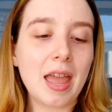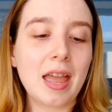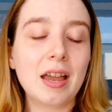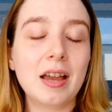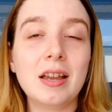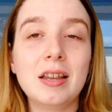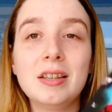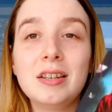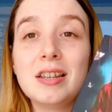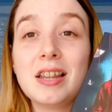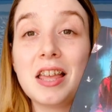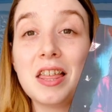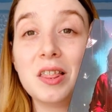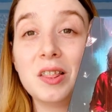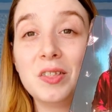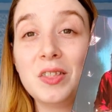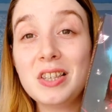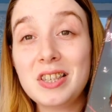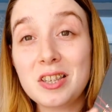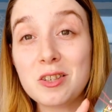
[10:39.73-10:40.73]
And
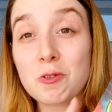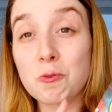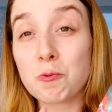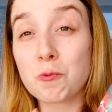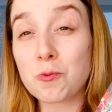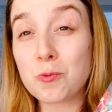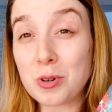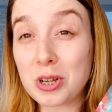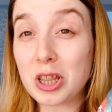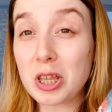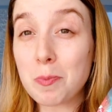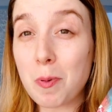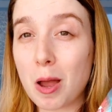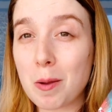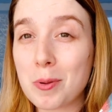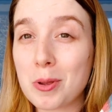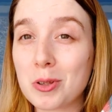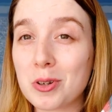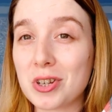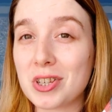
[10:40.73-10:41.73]
this is a really
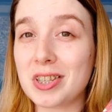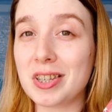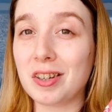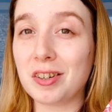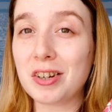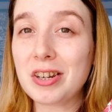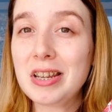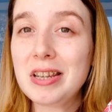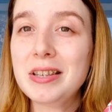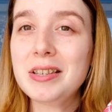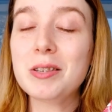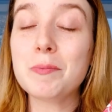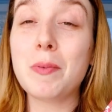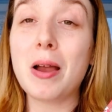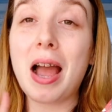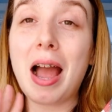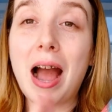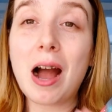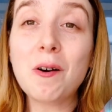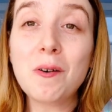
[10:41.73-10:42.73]
popular series,
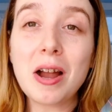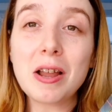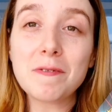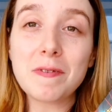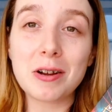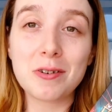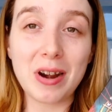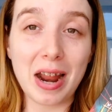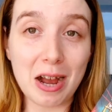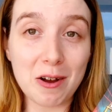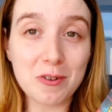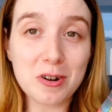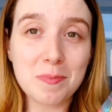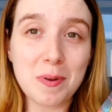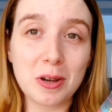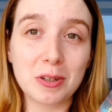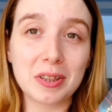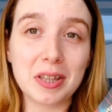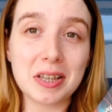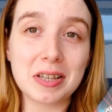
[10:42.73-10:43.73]
but how I found out
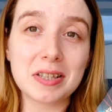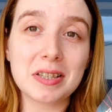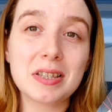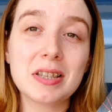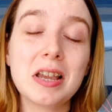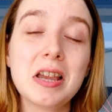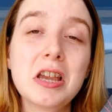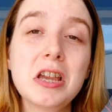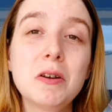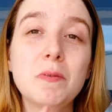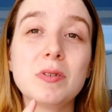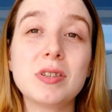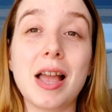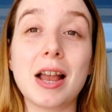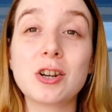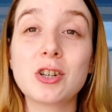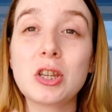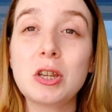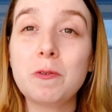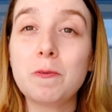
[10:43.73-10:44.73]
about this was
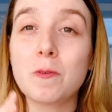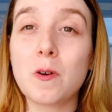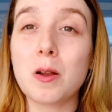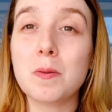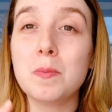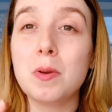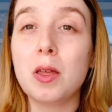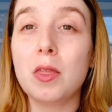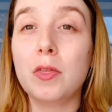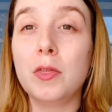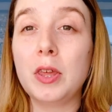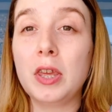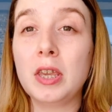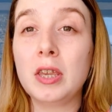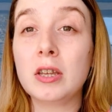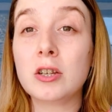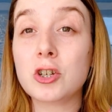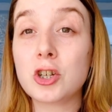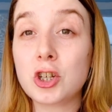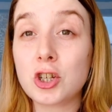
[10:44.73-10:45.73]
actually from
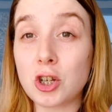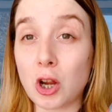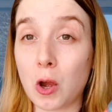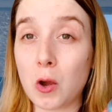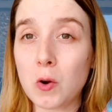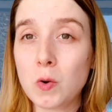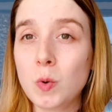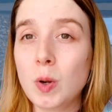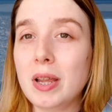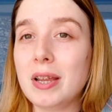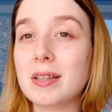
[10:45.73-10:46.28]
the show.